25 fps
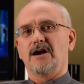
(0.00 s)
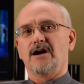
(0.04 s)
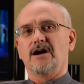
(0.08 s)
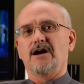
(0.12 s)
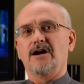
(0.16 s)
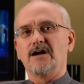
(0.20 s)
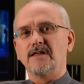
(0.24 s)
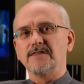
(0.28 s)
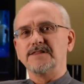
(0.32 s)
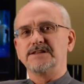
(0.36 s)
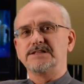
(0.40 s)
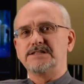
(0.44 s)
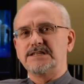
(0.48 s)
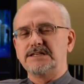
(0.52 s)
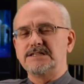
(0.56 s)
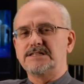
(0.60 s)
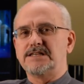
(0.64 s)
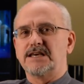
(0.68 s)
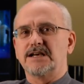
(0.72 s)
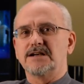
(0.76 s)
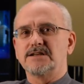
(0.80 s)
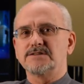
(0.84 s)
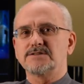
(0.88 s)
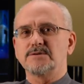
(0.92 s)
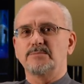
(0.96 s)
all the
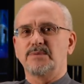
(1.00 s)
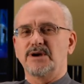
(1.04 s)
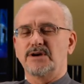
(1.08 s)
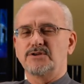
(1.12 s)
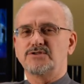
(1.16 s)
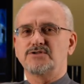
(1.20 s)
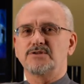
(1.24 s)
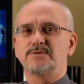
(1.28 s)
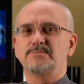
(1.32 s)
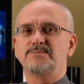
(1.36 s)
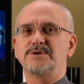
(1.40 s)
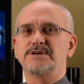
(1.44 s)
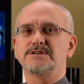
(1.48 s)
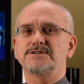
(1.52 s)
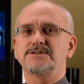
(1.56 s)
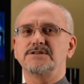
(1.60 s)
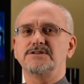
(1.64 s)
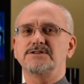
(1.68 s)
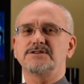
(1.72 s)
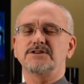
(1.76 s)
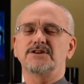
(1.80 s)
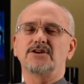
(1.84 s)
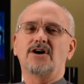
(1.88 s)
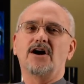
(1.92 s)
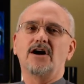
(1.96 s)
details about your
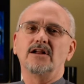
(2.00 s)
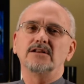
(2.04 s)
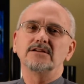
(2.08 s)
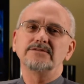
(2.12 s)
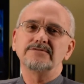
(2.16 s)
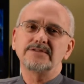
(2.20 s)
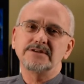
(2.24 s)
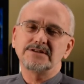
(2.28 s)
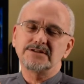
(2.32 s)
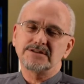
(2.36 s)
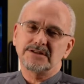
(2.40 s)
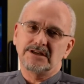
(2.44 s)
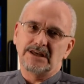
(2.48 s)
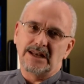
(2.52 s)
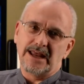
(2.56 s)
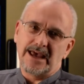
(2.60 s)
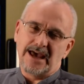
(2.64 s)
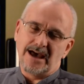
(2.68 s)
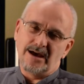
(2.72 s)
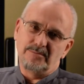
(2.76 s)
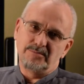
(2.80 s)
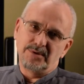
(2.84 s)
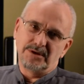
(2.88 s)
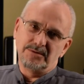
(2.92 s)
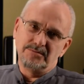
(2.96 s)
business. And all of this can
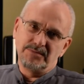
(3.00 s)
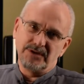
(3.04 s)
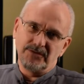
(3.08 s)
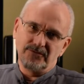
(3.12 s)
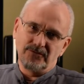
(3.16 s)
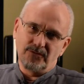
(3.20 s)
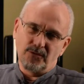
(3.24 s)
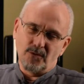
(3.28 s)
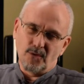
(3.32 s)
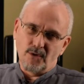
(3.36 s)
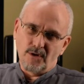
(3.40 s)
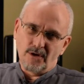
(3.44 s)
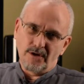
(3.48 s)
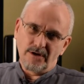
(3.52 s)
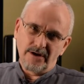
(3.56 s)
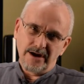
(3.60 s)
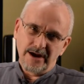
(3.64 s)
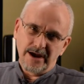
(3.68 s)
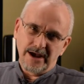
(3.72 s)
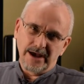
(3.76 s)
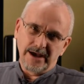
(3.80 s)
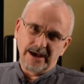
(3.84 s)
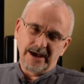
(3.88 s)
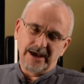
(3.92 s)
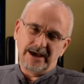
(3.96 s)
happen
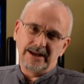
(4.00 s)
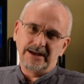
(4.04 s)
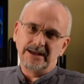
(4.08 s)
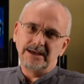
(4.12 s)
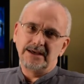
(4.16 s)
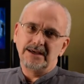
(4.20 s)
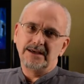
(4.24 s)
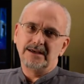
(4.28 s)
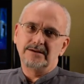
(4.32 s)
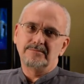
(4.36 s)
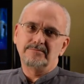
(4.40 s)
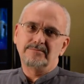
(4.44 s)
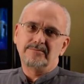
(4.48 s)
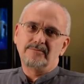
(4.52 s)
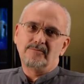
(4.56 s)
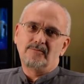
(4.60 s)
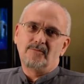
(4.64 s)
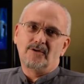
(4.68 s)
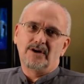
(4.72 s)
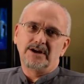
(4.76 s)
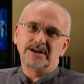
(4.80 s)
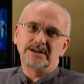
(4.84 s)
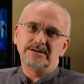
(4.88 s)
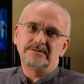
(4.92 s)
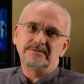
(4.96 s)
before
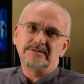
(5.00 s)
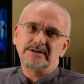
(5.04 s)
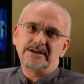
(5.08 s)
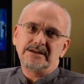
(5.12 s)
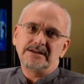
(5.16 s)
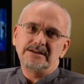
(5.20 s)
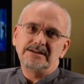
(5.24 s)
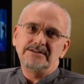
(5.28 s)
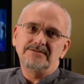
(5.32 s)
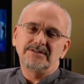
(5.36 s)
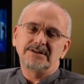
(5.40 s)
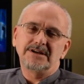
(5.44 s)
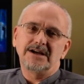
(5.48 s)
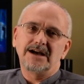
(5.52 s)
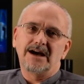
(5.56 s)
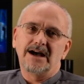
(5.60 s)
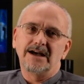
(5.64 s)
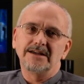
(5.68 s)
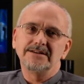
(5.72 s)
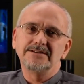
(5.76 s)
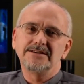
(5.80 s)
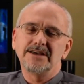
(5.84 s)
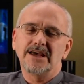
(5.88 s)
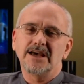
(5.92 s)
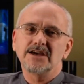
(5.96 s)
anyone even
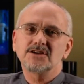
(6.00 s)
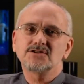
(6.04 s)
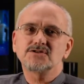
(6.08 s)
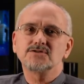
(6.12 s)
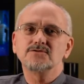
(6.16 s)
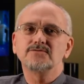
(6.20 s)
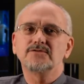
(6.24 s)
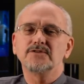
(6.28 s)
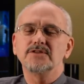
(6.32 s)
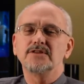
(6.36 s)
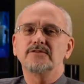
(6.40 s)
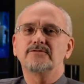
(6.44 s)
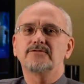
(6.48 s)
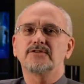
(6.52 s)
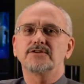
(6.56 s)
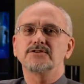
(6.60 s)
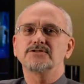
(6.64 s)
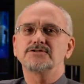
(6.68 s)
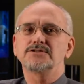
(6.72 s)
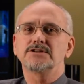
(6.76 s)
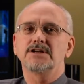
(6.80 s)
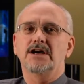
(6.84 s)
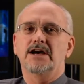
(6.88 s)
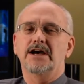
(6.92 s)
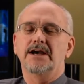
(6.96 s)
contacts you for the
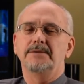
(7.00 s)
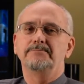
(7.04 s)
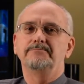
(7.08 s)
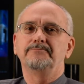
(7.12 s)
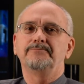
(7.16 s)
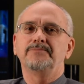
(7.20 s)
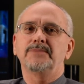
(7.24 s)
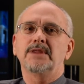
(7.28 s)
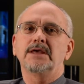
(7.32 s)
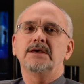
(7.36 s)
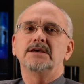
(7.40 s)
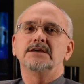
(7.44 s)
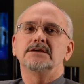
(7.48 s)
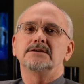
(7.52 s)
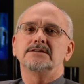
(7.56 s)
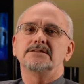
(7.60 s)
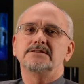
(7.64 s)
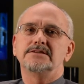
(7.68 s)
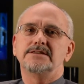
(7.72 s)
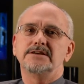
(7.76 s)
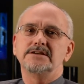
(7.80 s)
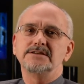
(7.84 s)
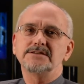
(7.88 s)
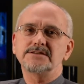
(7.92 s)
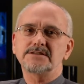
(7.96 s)
first time.
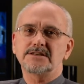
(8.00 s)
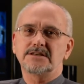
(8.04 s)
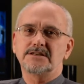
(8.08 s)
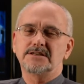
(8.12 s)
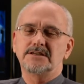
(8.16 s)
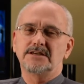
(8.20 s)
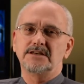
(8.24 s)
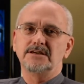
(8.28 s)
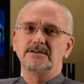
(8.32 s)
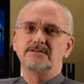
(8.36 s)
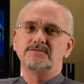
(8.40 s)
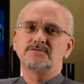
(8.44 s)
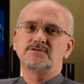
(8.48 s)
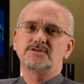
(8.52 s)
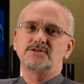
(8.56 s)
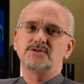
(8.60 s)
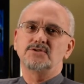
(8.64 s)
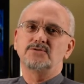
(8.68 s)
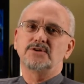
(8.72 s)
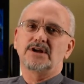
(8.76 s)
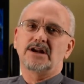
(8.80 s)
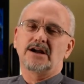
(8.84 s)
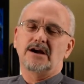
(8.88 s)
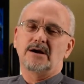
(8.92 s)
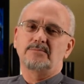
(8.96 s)
This gives
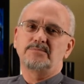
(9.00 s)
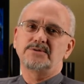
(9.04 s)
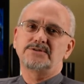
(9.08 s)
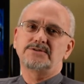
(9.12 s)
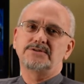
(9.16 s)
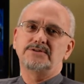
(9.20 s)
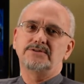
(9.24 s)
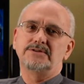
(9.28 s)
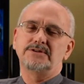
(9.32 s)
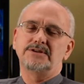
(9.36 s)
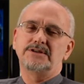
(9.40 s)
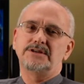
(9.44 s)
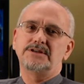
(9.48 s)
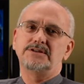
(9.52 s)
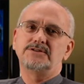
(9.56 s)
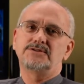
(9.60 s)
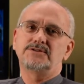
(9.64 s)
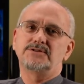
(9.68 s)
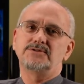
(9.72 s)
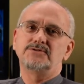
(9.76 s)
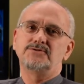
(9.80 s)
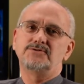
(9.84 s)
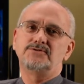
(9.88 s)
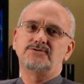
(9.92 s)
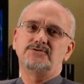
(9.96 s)
you an opportunity
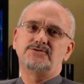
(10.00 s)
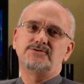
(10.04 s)
to